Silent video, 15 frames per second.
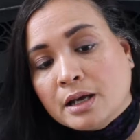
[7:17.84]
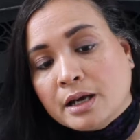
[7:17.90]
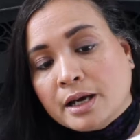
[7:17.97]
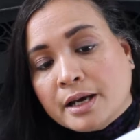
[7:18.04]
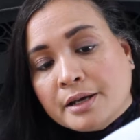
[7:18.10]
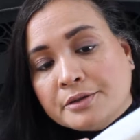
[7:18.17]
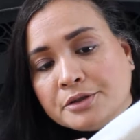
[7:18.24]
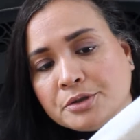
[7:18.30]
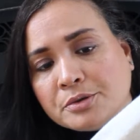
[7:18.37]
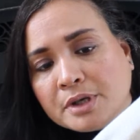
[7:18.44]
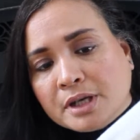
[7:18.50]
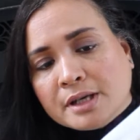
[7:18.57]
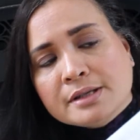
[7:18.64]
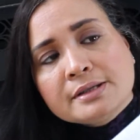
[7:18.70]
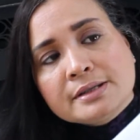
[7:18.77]
and you
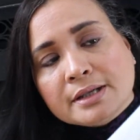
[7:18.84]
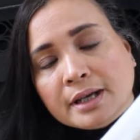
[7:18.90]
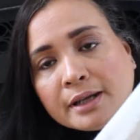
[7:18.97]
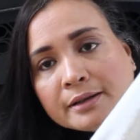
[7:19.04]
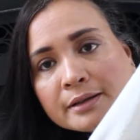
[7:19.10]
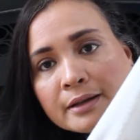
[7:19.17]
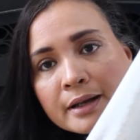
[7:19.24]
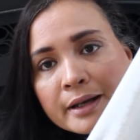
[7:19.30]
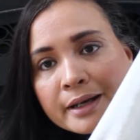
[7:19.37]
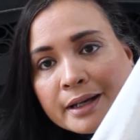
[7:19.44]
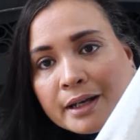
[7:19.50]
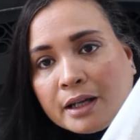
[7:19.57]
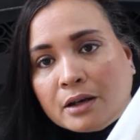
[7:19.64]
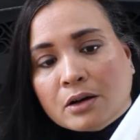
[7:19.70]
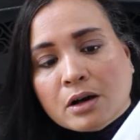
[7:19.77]
can take the
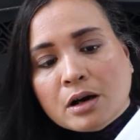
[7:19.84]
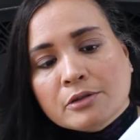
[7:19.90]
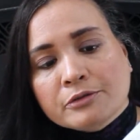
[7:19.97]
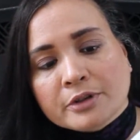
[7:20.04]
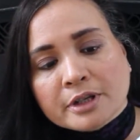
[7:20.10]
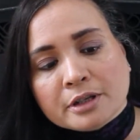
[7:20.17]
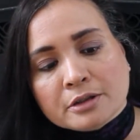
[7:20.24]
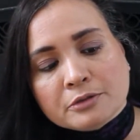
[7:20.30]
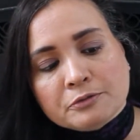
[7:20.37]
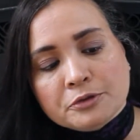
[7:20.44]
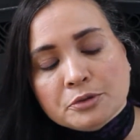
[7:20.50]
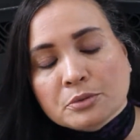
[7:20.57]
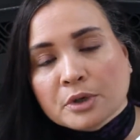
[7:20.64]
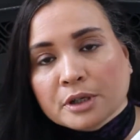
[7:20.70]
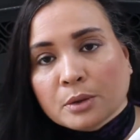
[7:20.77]
lining off like if
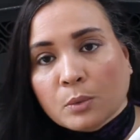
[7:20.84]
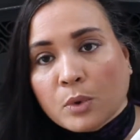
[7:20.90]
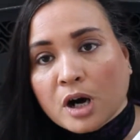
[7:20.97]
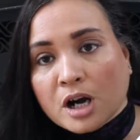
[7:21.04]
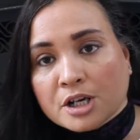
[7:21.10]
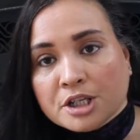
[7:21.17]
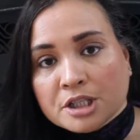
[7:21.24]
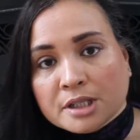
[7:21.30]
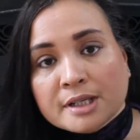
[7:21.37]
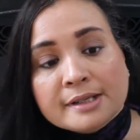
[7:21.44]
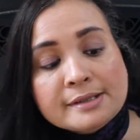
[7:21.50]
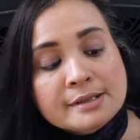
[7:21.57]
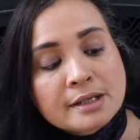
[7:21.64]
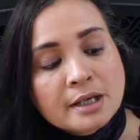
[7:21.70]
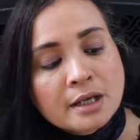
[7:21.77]
you want to wash
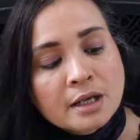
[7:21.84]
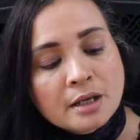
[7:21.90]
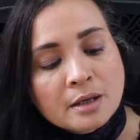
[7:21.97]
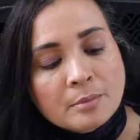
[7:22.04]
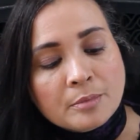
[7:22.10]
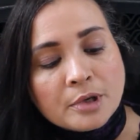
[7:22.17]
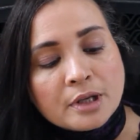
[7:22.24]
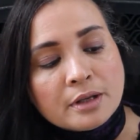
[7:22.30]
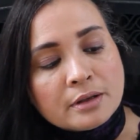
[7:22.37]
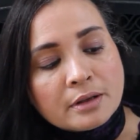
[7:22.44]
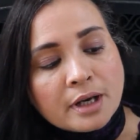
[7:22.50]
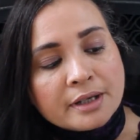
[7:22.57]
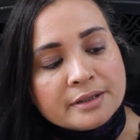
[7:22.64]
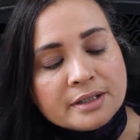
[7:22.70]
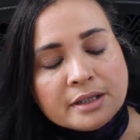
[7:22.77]
it, but
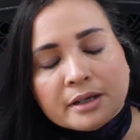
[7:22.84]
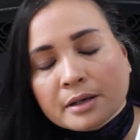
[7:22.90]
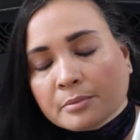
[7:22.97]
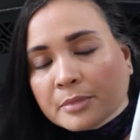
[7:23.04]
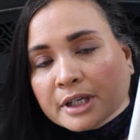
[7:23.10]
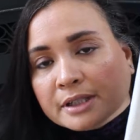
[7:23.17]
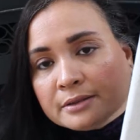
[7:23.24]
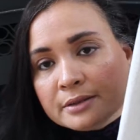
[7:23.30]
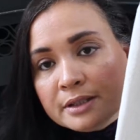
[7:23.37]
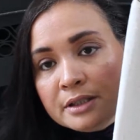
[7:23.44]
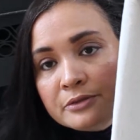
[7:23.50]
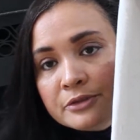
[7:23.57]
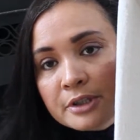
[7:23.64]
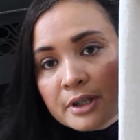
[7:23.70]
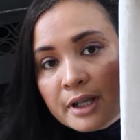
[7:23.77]
I think I might
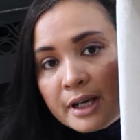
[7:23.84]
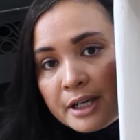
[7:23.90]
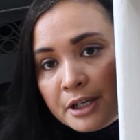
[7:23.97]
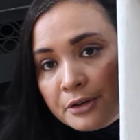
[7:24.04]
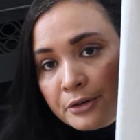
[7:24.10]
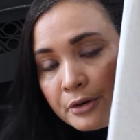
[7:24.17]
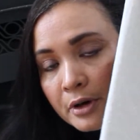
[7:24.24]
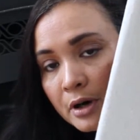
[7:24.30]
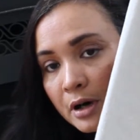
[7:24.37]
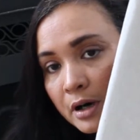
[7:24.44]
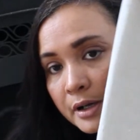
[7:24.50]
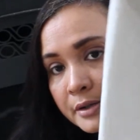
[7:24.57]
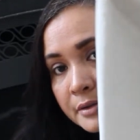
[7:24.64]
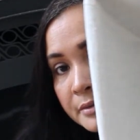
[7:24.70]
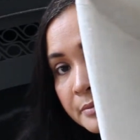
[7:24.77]
leave the liner
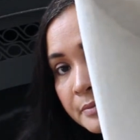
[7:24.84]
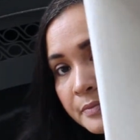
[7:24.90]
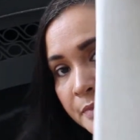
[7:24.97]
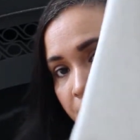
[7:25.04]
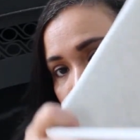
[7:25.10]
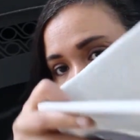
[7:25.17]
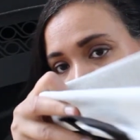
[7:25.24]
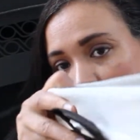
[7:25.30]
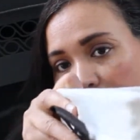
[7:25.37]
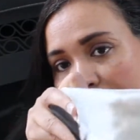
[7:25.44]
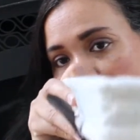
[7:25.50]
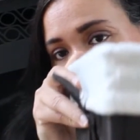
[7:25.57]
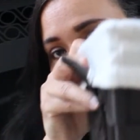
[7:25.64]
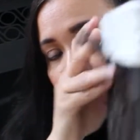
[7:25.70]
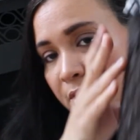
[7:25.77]
on. So this
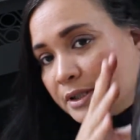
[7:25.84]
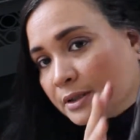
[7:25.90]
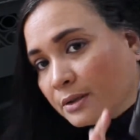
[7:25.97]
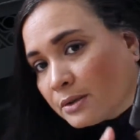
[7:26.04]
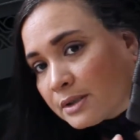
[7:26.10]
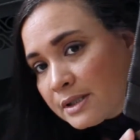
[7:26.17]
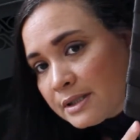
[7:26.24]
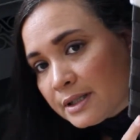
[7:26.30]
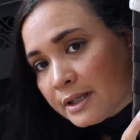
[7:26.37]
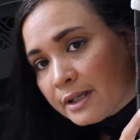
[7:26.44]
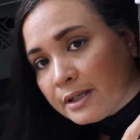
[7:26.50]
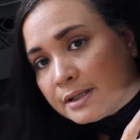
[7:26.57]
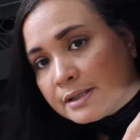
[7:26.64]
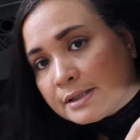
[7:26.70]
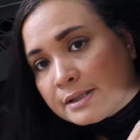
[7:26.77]
is what it looks like.
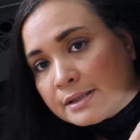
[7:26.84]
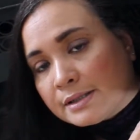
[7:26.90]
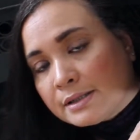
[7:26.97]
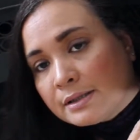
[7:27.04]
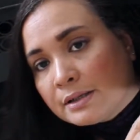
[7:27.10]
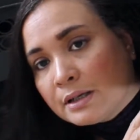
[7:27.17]
It's